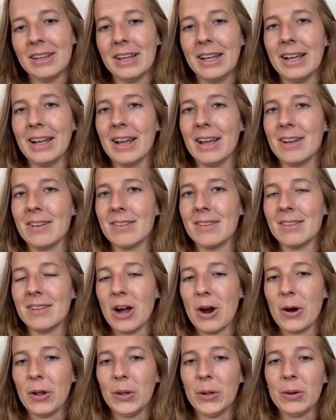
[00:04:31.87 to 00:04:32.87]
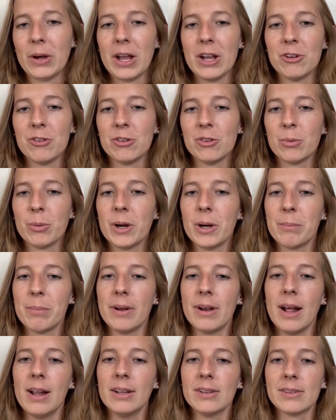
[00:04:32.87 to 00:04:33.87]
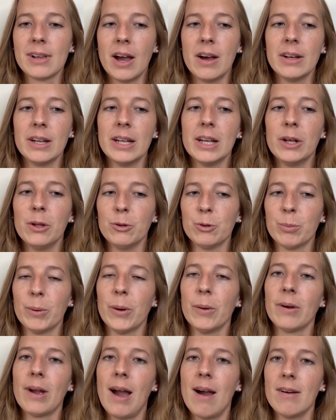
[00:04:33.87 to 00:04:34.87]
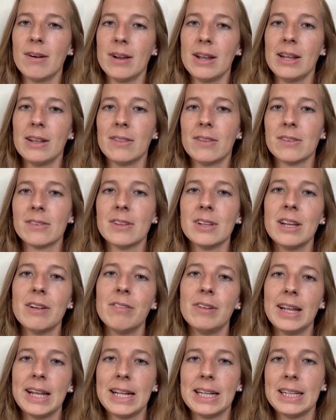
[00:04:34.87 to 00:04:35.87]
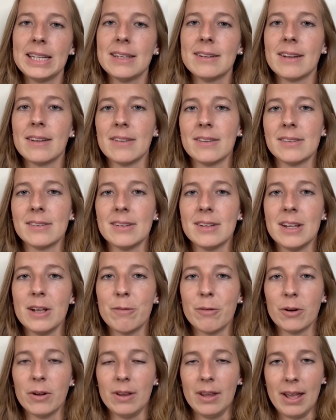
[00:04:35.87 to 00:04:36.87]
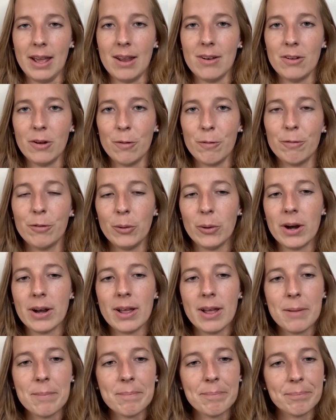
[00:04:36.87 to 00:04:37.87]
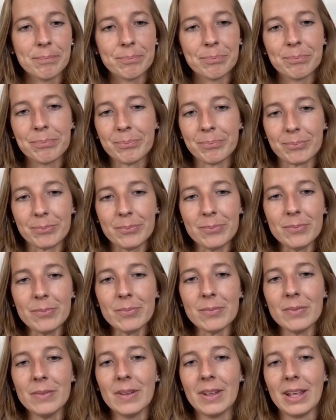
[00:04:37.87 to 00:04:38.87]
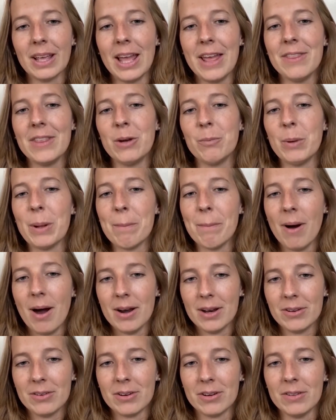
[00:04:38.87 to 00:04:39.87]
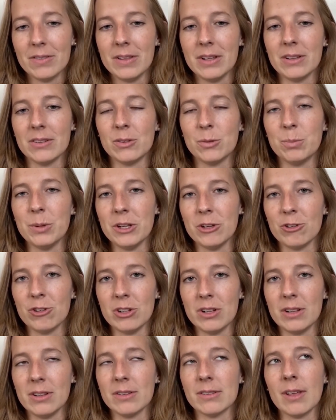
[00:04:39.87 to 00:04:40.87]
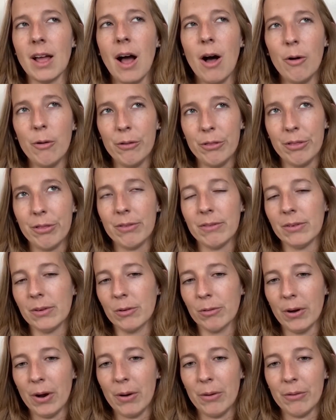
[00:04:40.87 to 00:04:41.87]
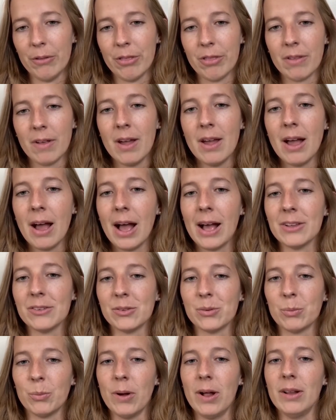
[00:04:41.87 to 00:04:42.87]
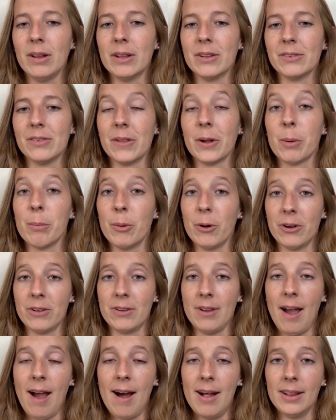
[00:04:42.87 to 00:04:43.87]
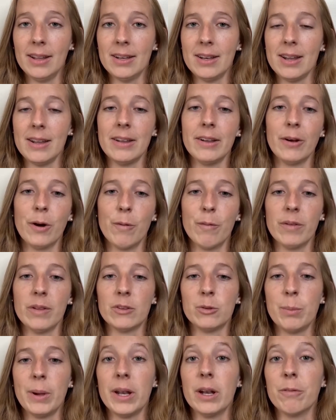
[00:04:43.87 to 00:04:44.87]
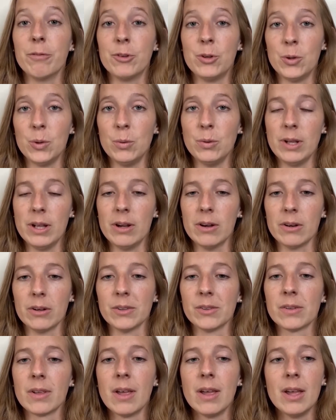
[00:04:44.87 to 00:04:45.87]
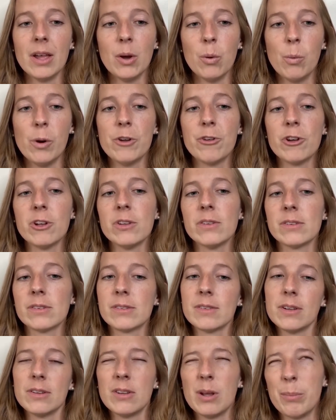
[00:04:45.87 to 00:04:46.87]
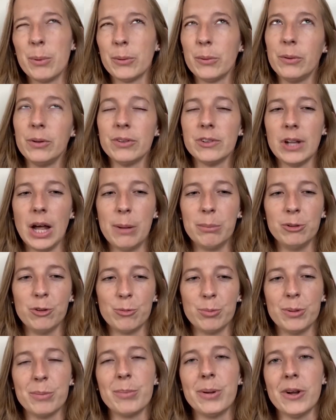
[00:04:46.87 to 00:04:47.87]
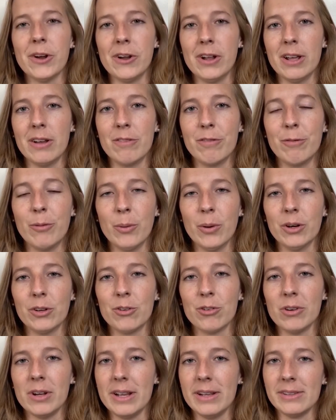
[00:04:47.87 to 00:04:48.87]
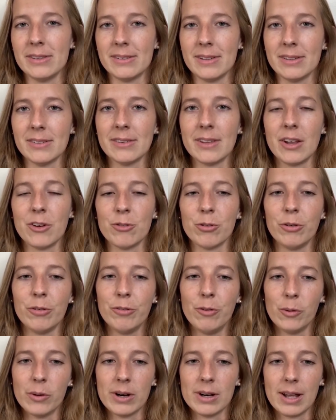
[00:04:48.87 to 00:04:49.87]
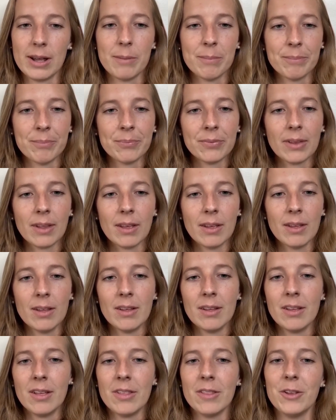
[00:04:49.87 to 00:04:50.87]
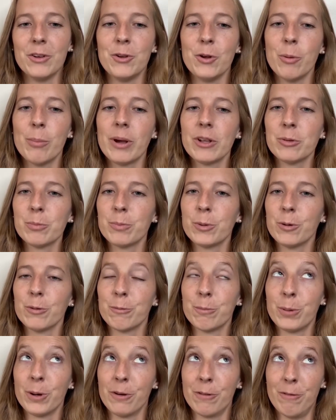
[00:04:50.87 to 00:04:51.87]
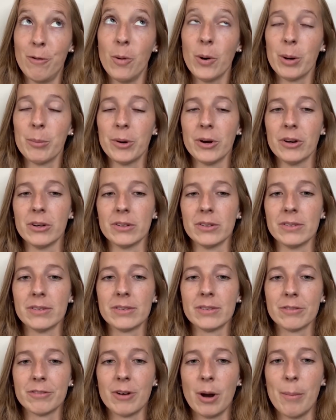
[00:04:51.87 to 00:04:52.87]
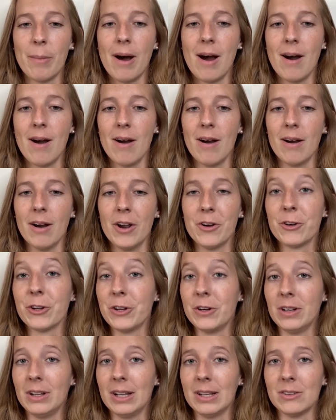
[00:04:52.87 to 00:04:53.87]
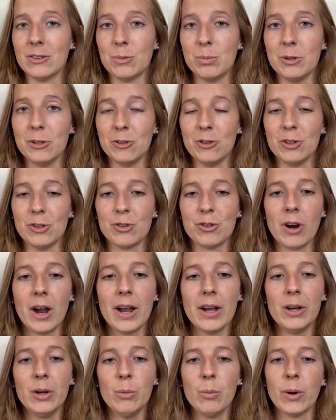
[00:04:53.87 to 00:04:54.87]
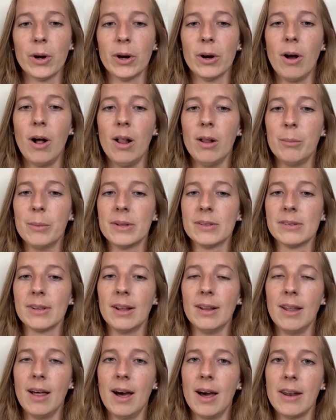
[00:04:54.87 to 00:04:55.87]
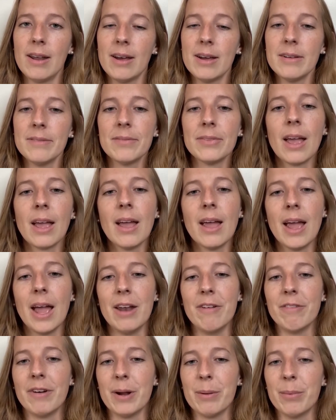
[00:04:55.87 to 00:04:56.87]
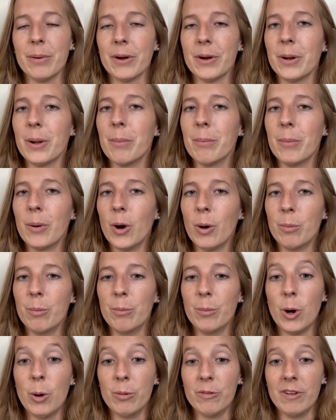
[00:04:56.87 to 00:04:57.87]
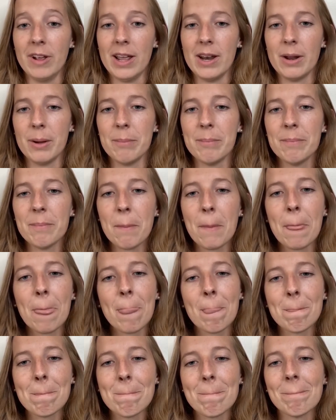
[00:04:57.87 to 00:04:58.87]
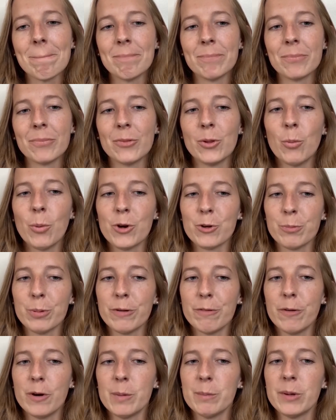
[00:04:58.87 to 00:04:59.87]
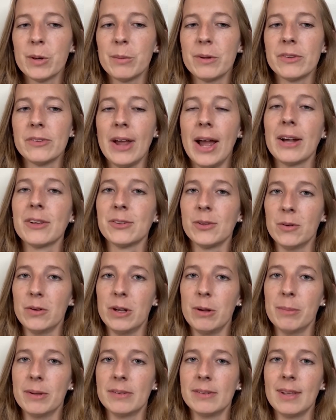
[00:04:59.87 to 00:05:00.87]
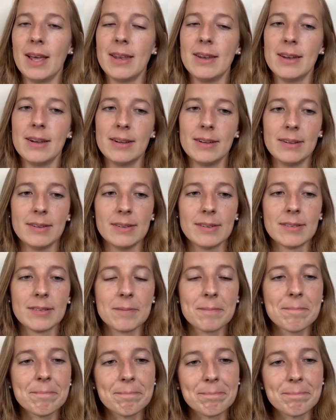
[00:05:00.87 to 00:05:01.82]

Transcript: And our locations were in Pinellas County, Hillsborough County, the city of Lakeland, and the city of Orlando, Florida. And then we monitored these species' health, growth, as well as their mortality over the span of 2 years, which is the typical establishment period for trees in Central Florida. The 2 best performers from our underutilized species trial were Ulmus alata and Viburnum obovatum. The worst performer was Taxodium ascendens.